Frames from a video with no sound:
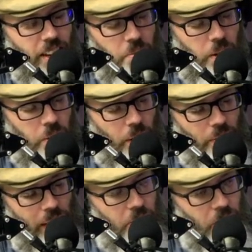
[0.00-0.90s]
between
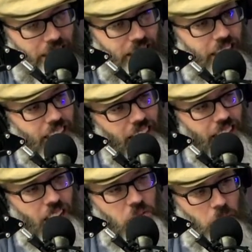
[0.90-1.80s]
me freezing
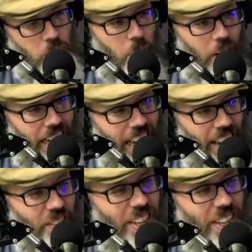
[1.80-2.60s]
and me burning up.